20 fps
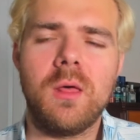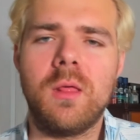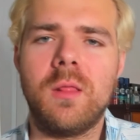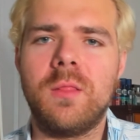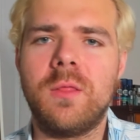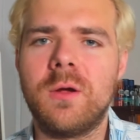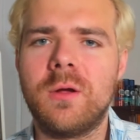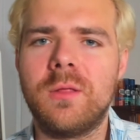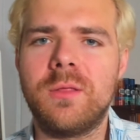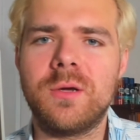
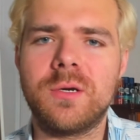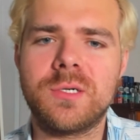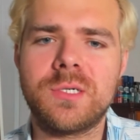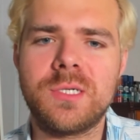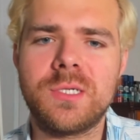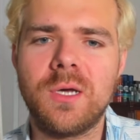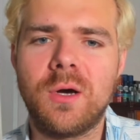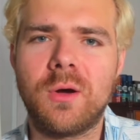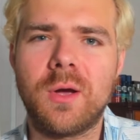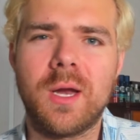they're
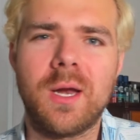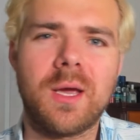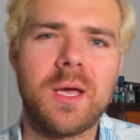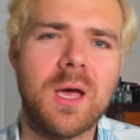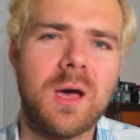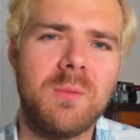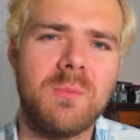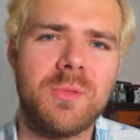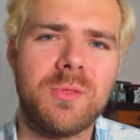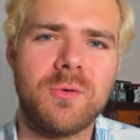still going to
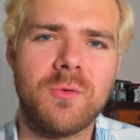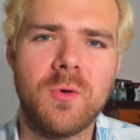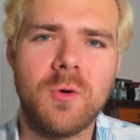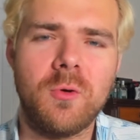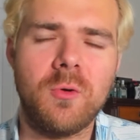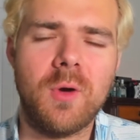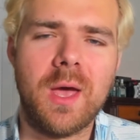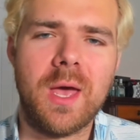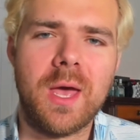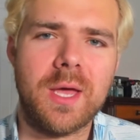come
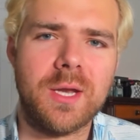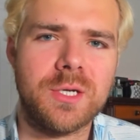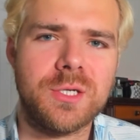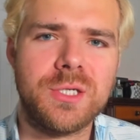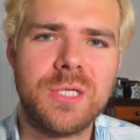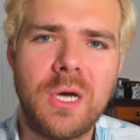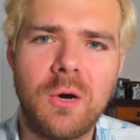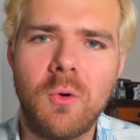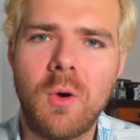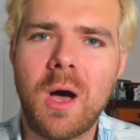through and
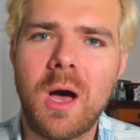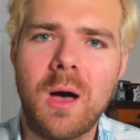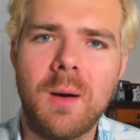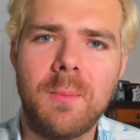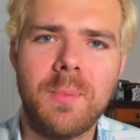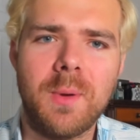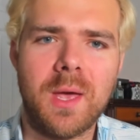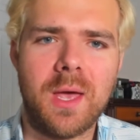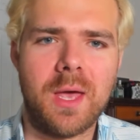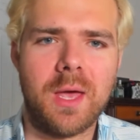show
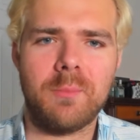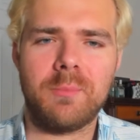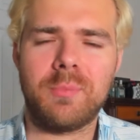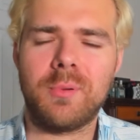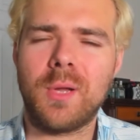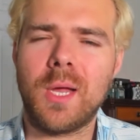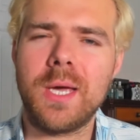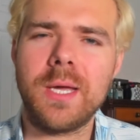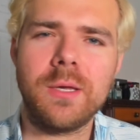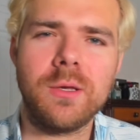up and
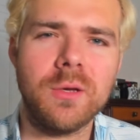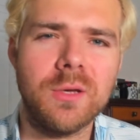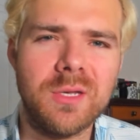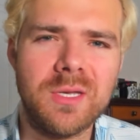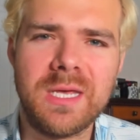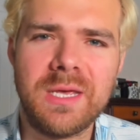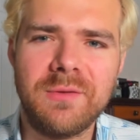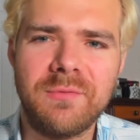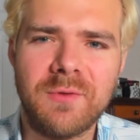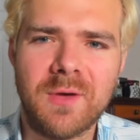play good
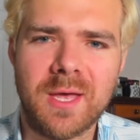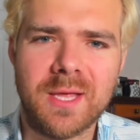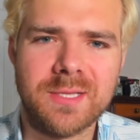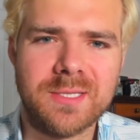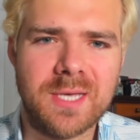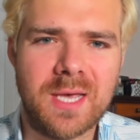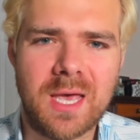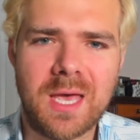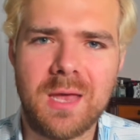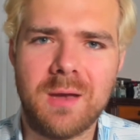
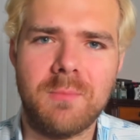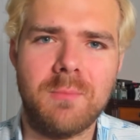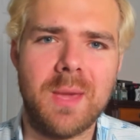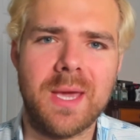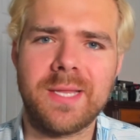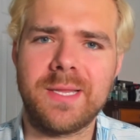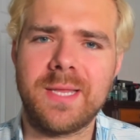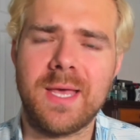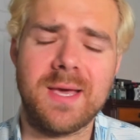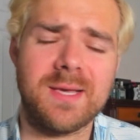defense and
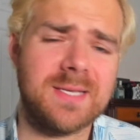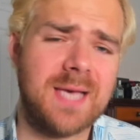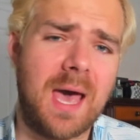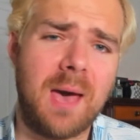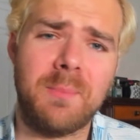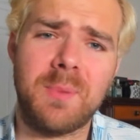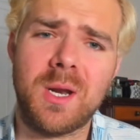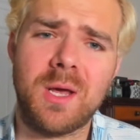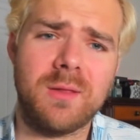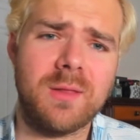make things
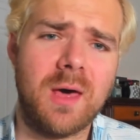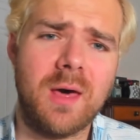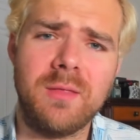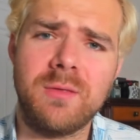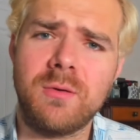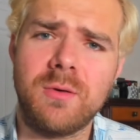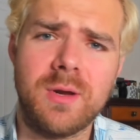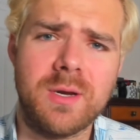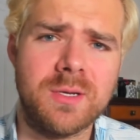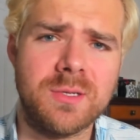happen on the
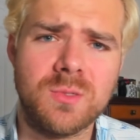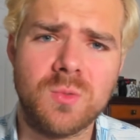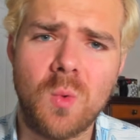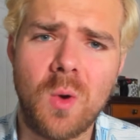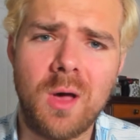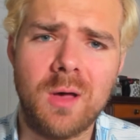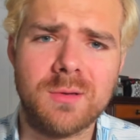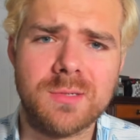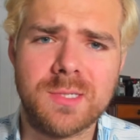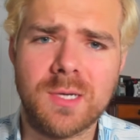other end as
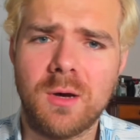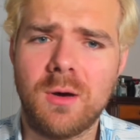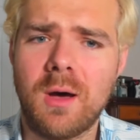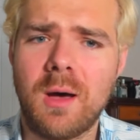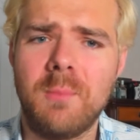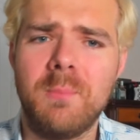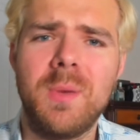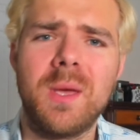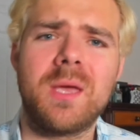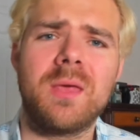well. So
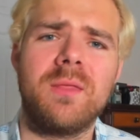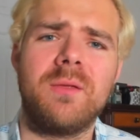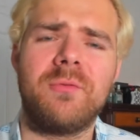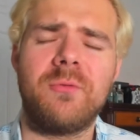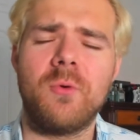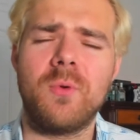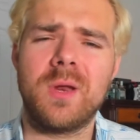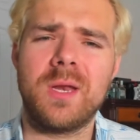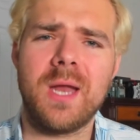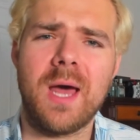I'm picking the
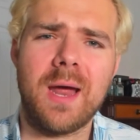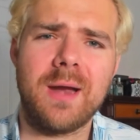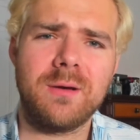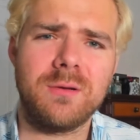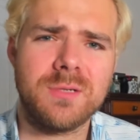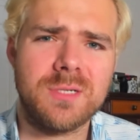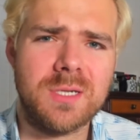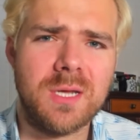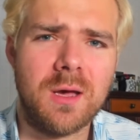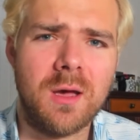
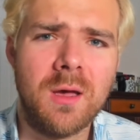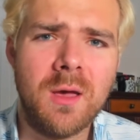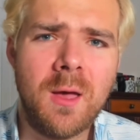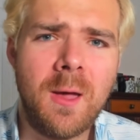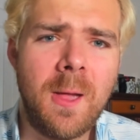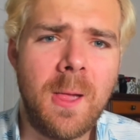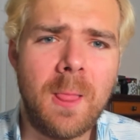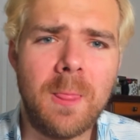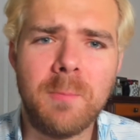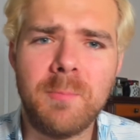49ers to
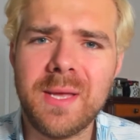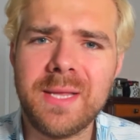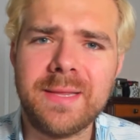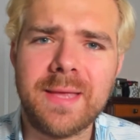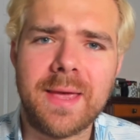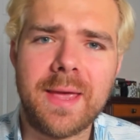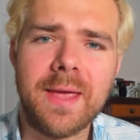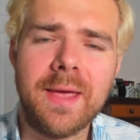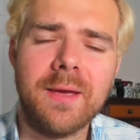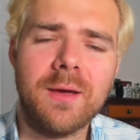beat
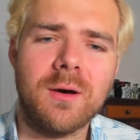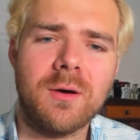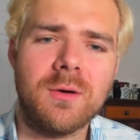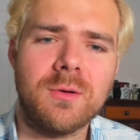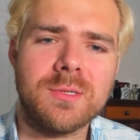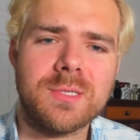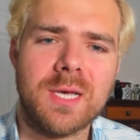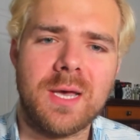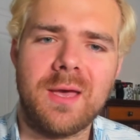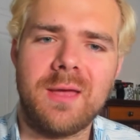the
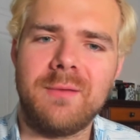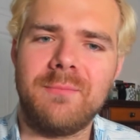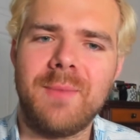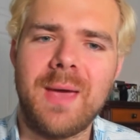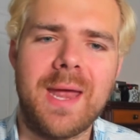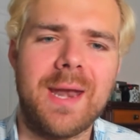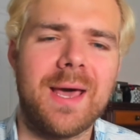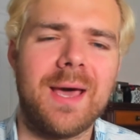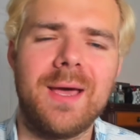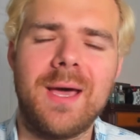Eagles. And
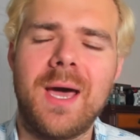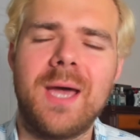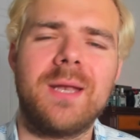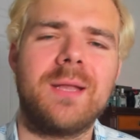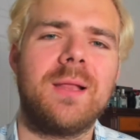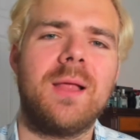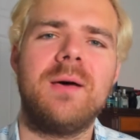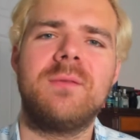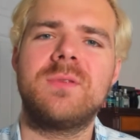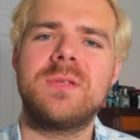man, I'd
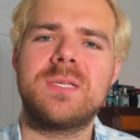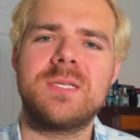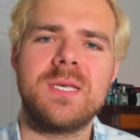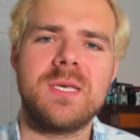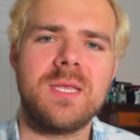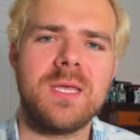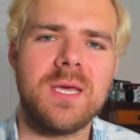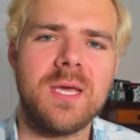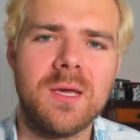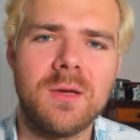love to see
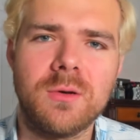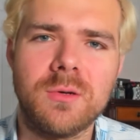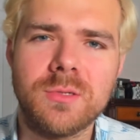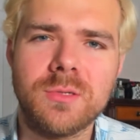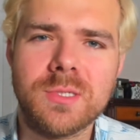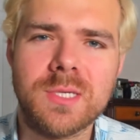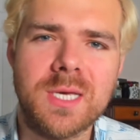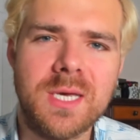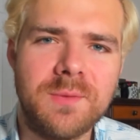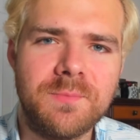the
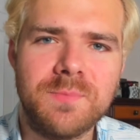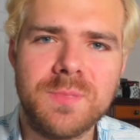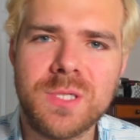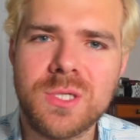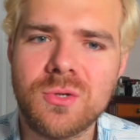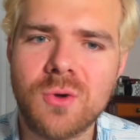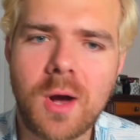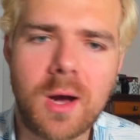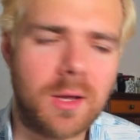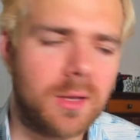Eagles keep
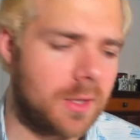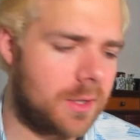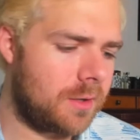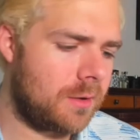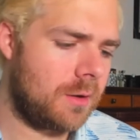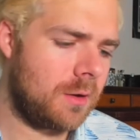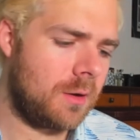struggling.